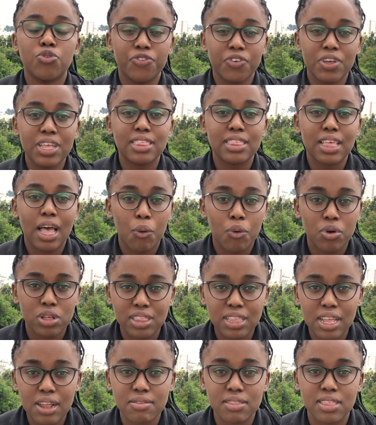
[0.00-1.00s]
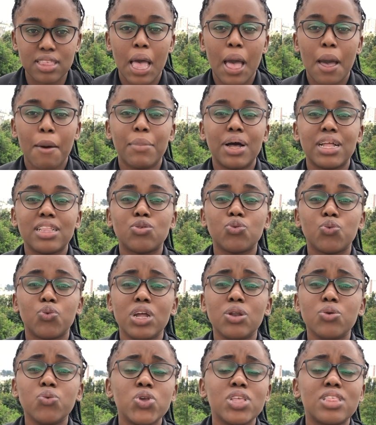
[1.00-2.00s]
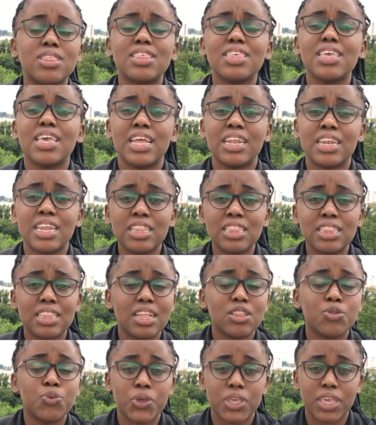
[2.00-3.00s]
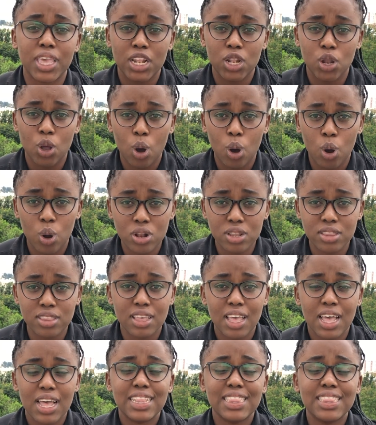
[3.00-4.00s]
face ourselves, but when we see an end that we can hold,